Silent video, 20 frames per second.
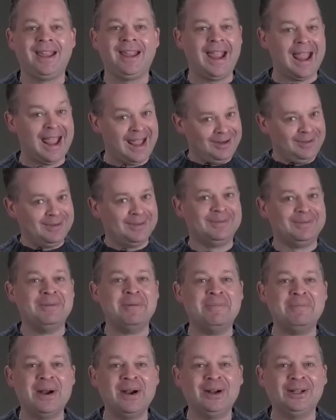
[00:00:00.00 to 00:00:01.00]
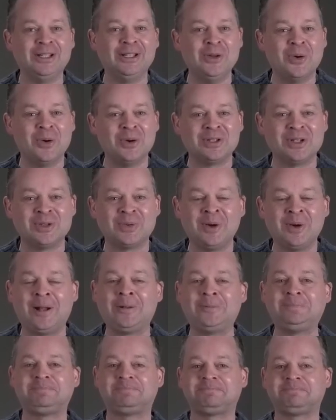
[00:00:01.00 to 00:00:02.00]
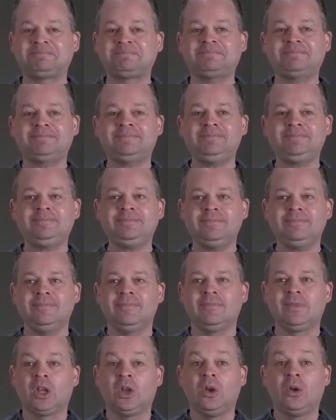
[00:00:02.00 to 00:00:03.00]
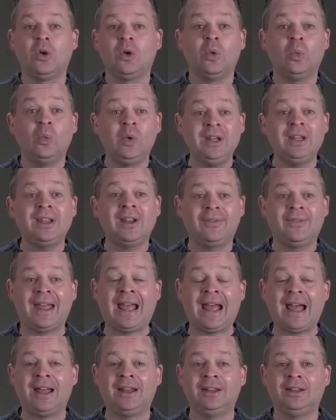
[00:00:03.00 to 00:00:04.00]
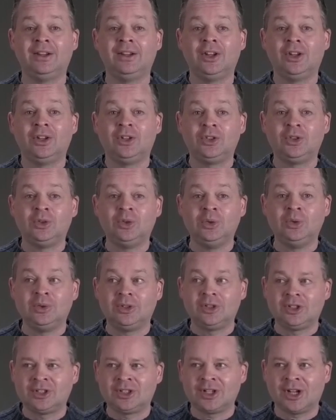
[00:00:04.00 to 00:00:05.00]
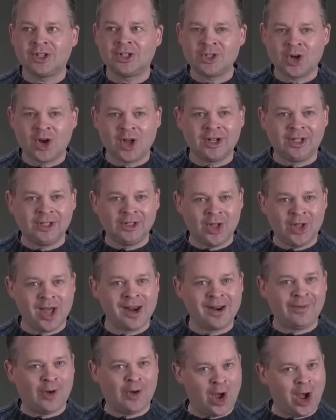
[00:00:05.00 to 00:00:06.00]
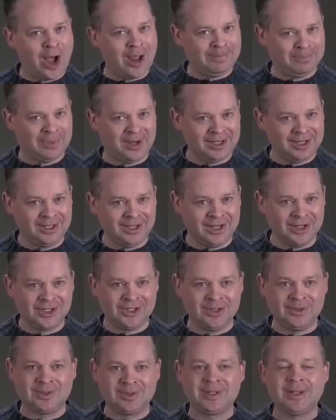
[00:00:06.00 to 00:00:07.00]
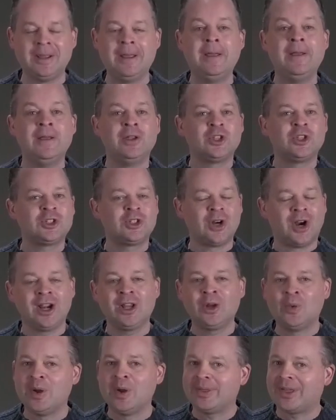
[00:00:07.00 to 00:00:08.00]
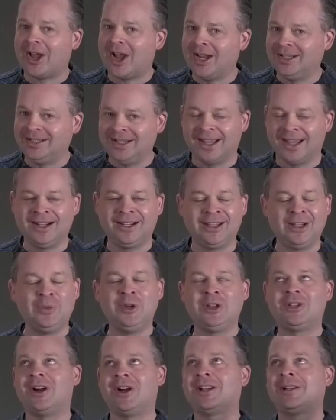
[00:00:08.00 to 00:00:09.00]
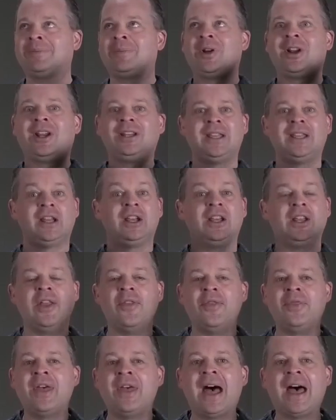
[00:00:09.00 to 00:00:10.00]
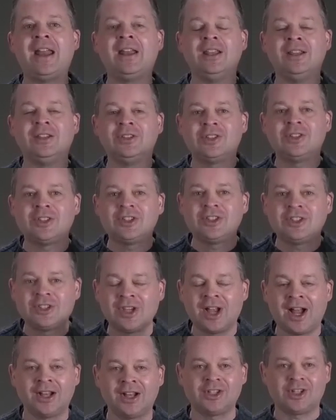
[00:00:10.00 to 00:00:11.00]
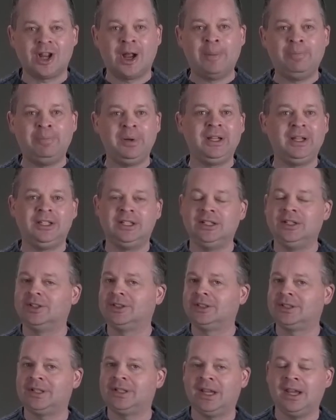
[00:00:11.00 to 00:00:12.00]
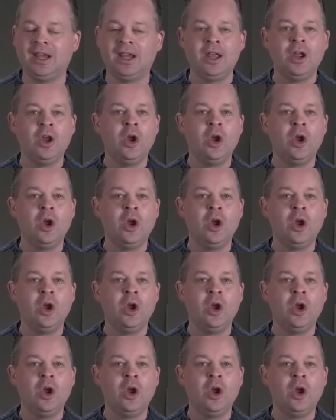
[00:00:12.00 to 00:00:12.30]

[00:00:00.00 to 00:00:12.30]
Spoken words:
and apparently yours as well, we have had to touch on a lot of hot button issues. Starting with identity. We talked about identity, and that is such a big deal today.